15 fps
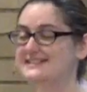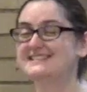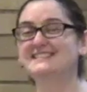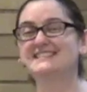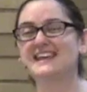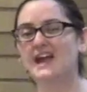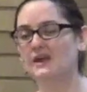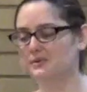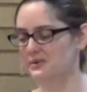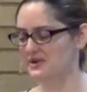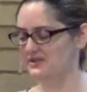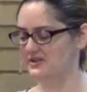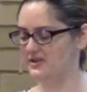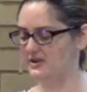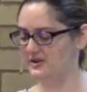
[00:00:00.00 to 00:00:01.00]
to stay
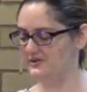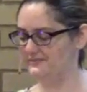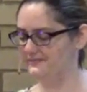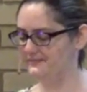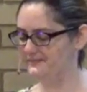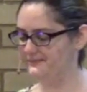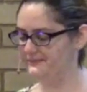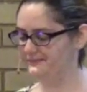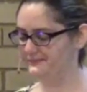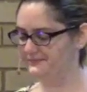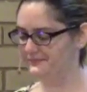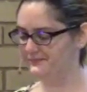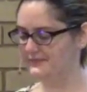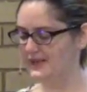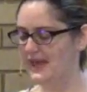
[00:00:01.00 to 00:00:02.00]
with her.
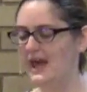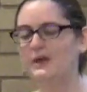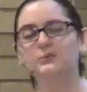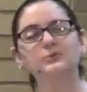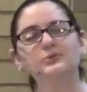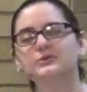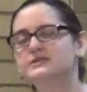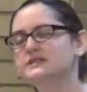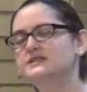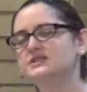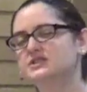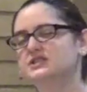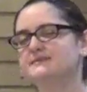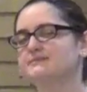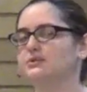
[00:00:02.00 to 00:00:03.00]
And Ruth didn't
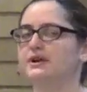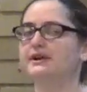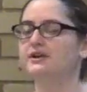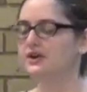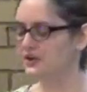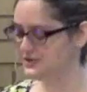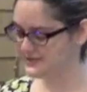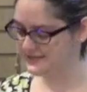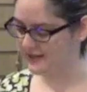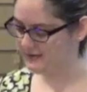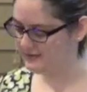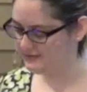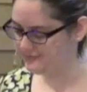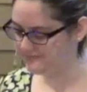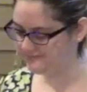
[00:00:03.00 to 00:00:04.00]
just bring
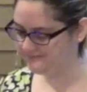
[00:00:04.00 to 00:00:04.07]
herself.